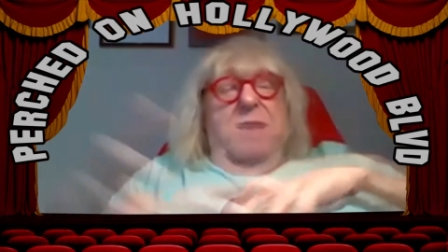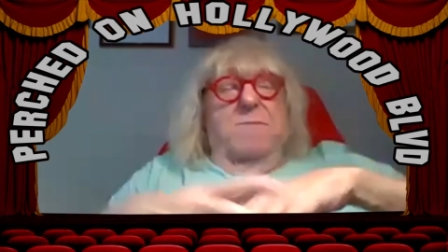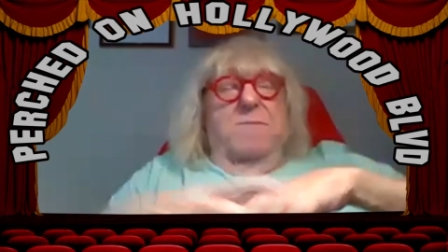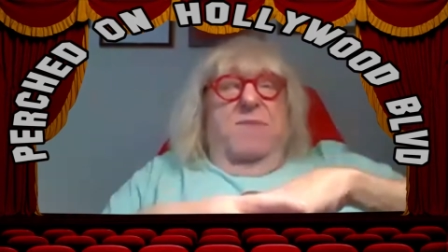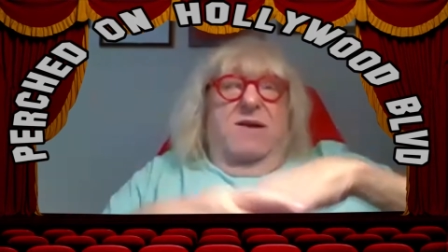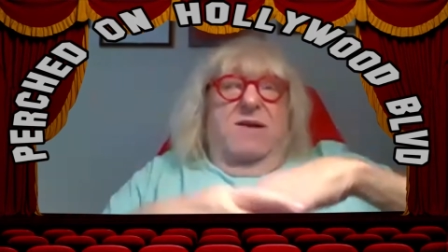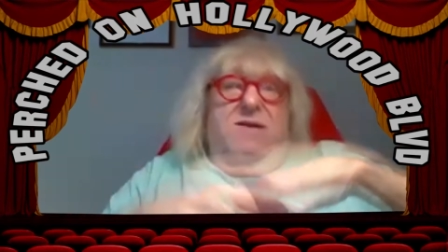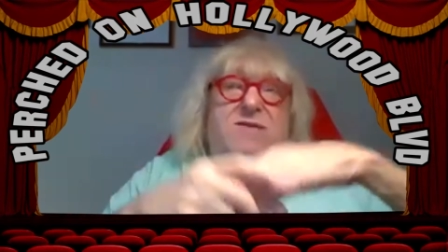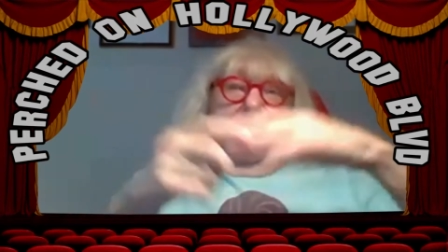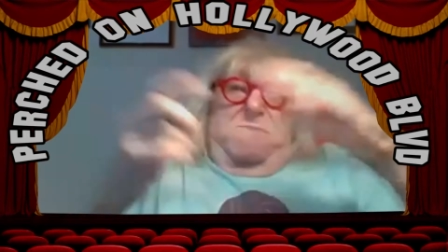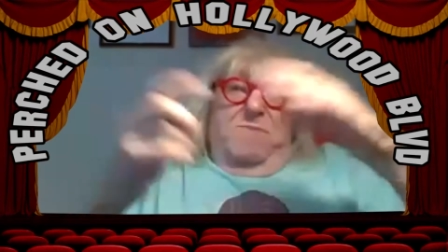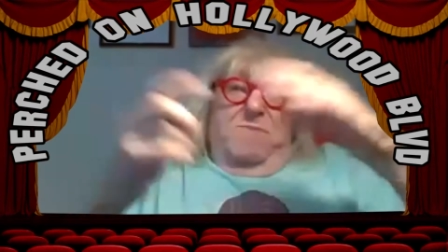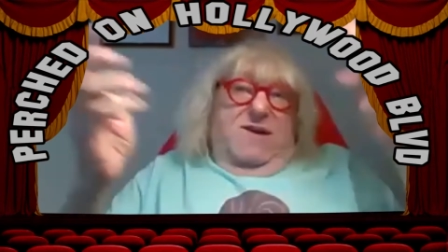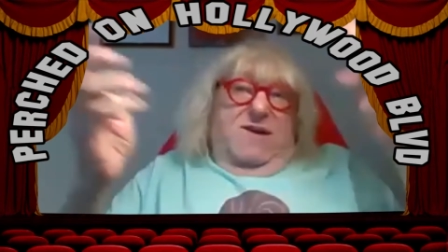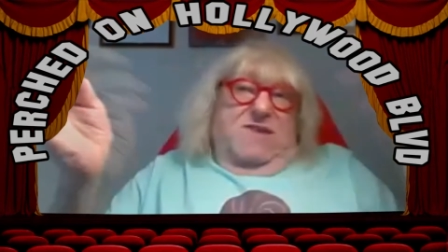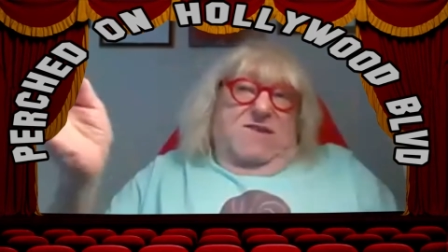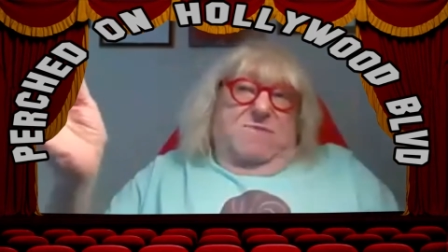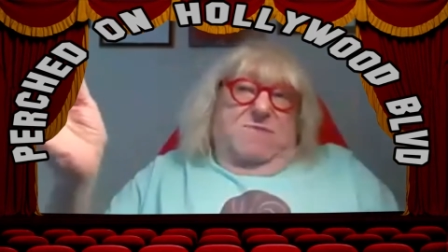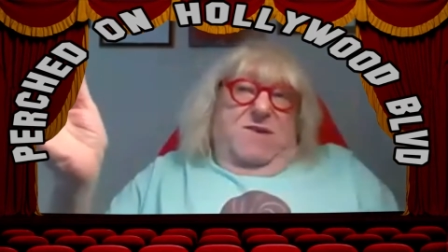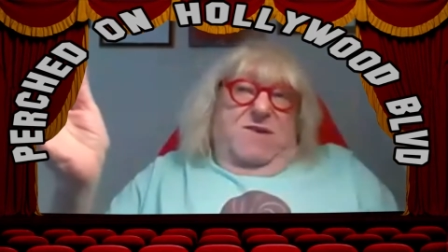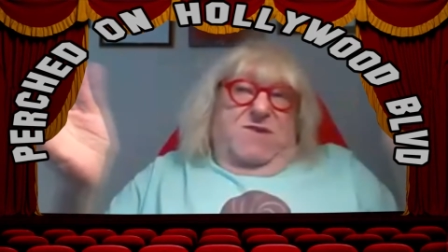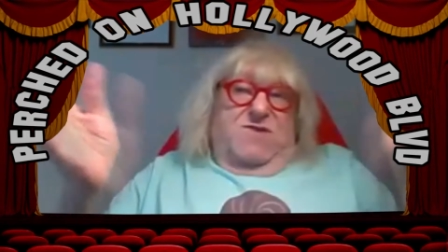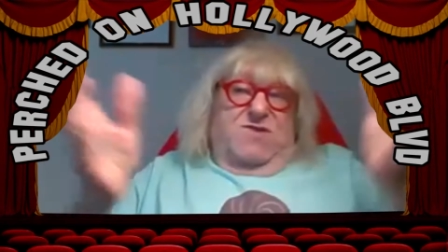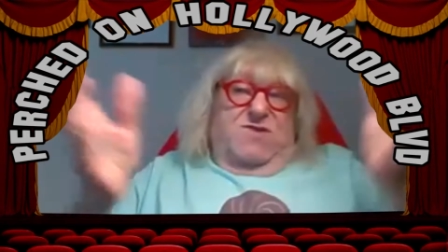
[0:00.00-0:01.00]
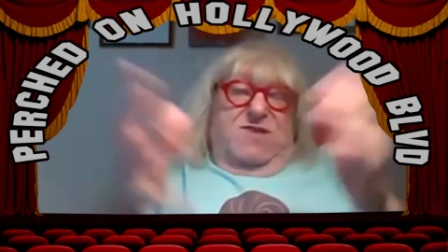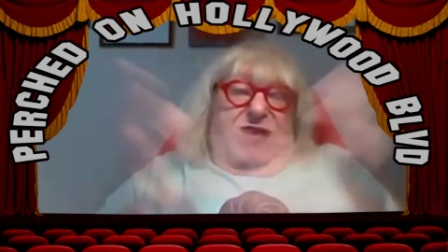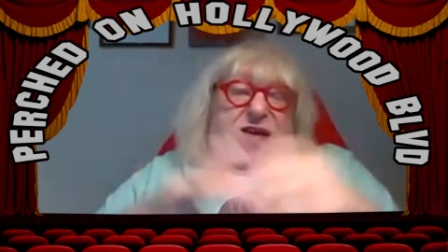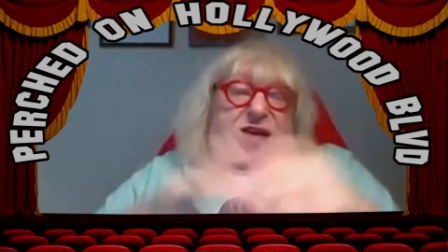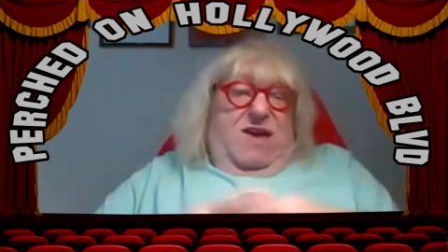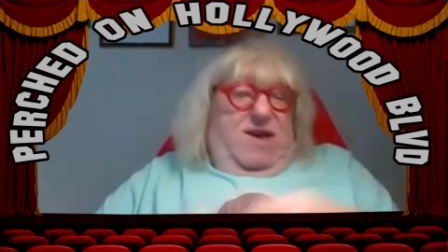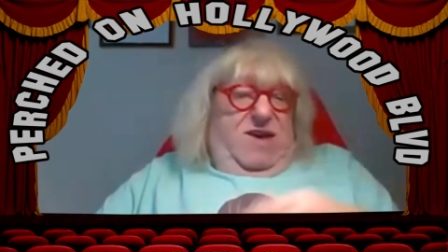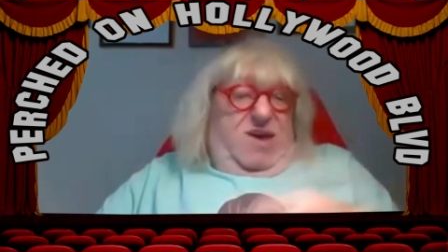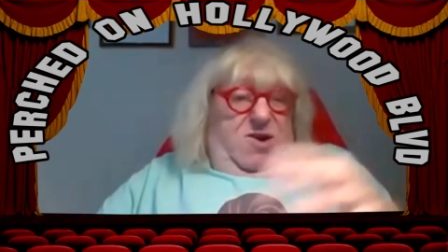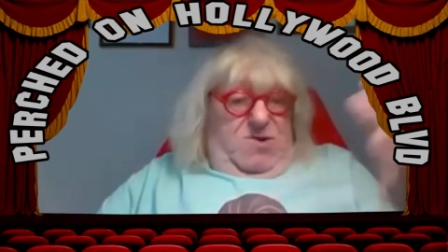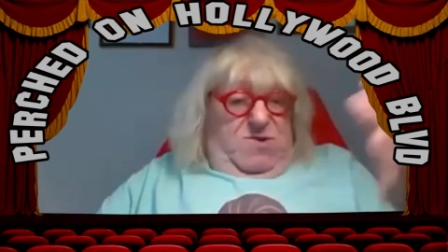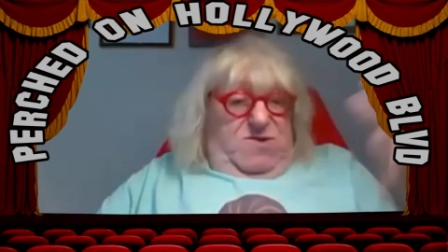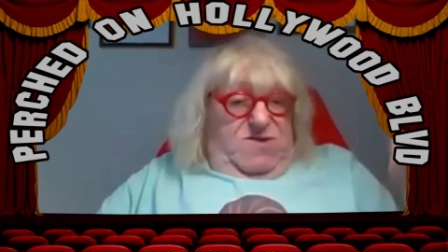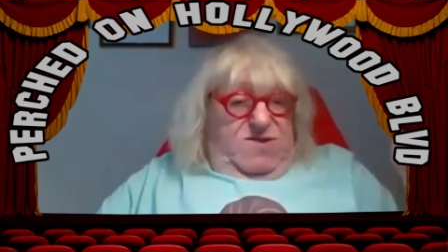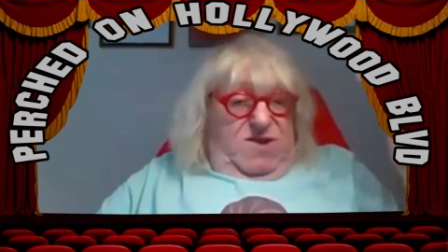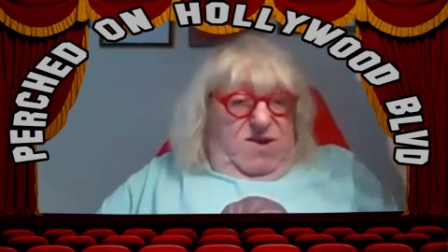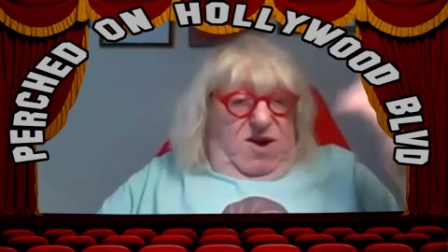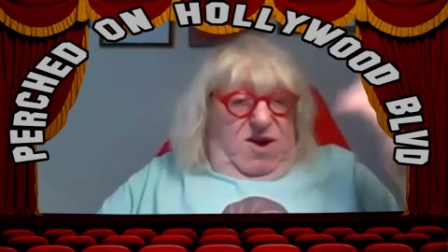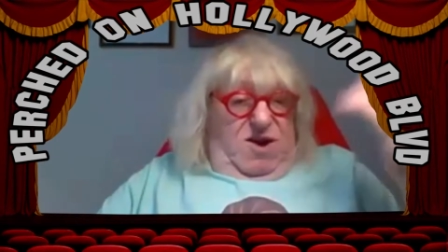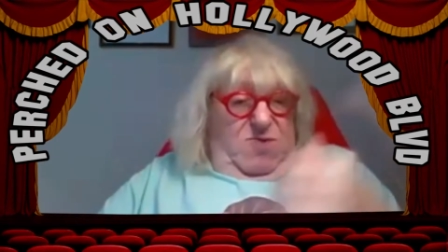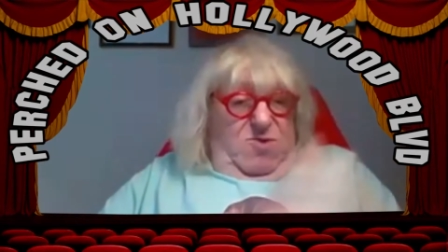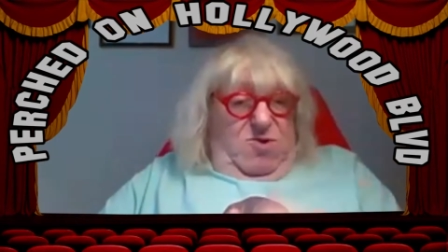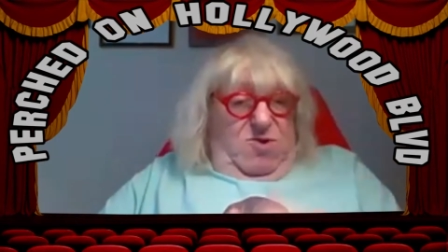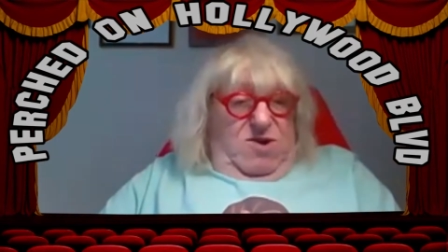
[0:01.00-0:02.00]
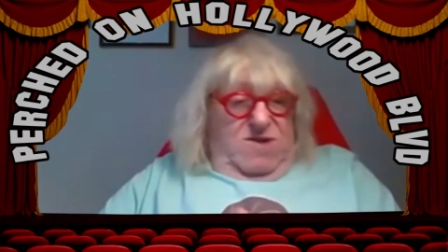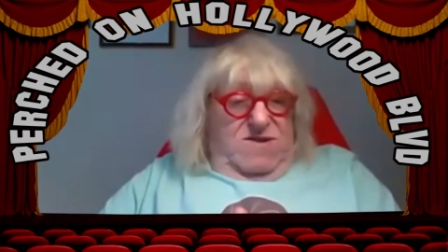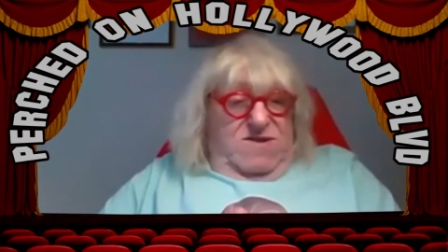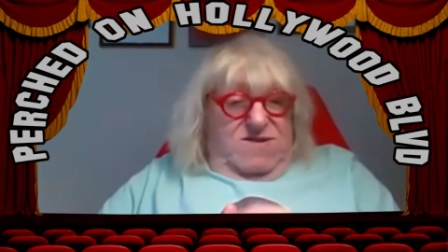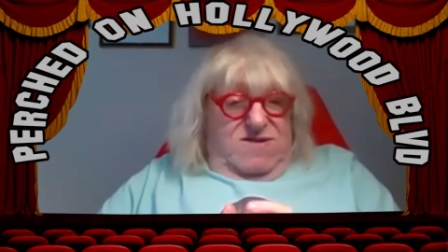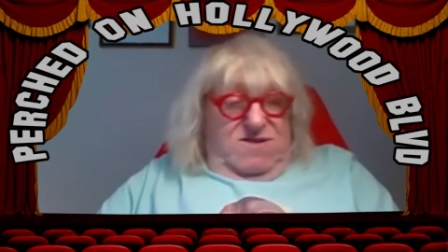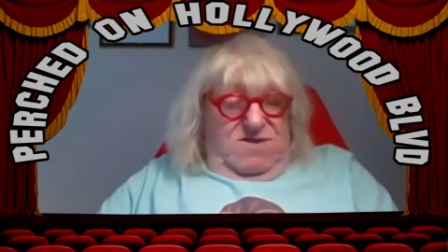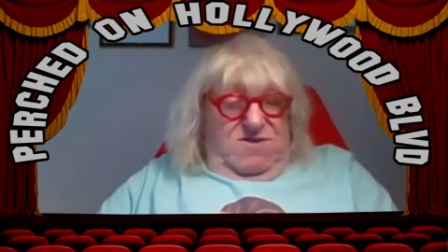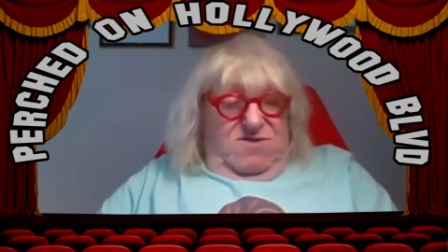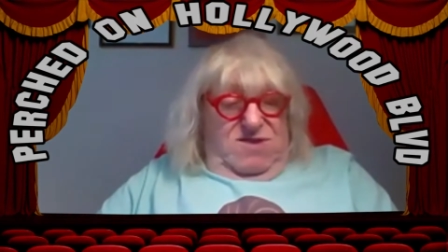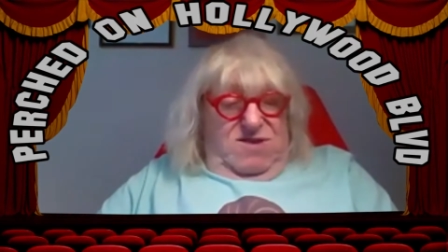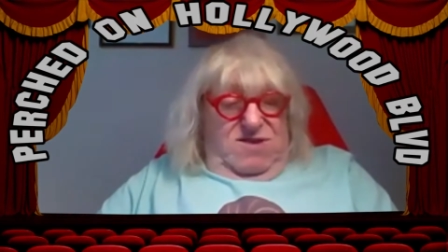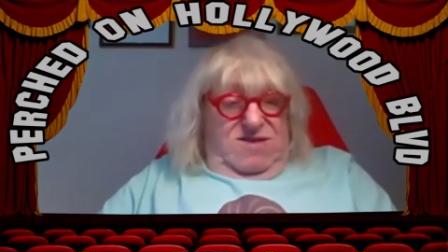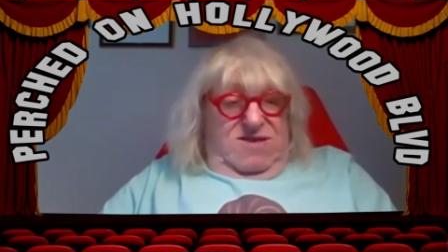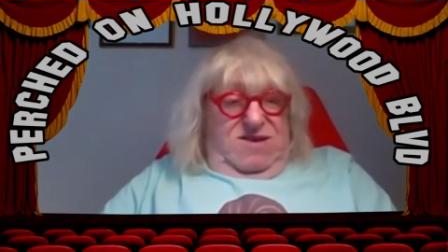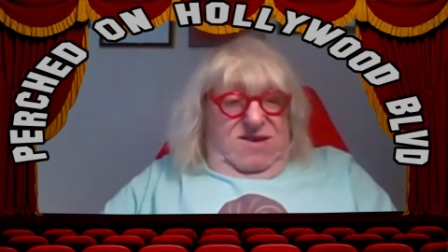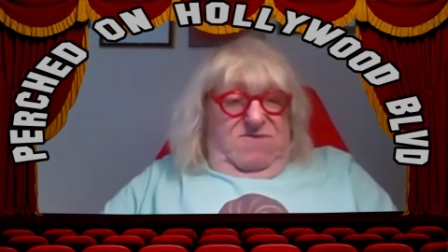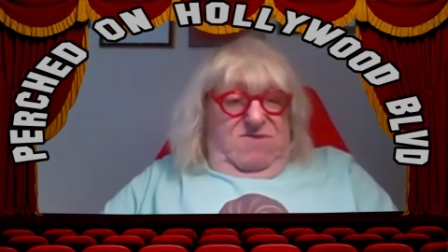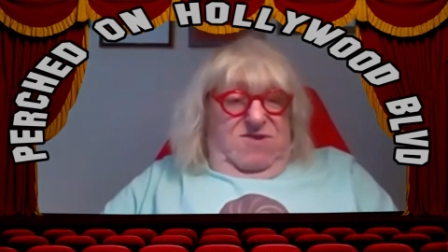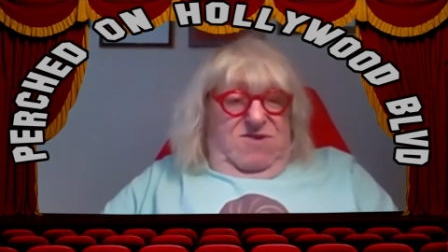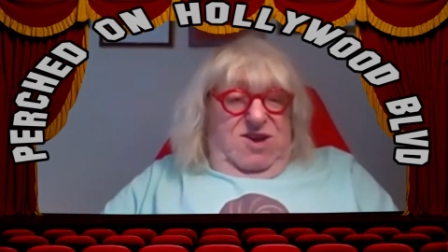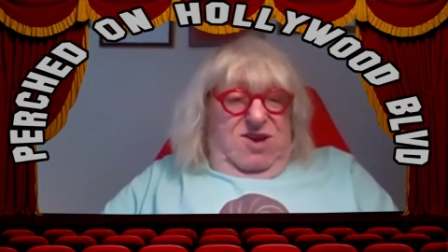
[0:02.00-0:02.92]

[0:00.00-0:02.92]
But the biggest picture that year was Star Wars, the, re- the mm-hmm.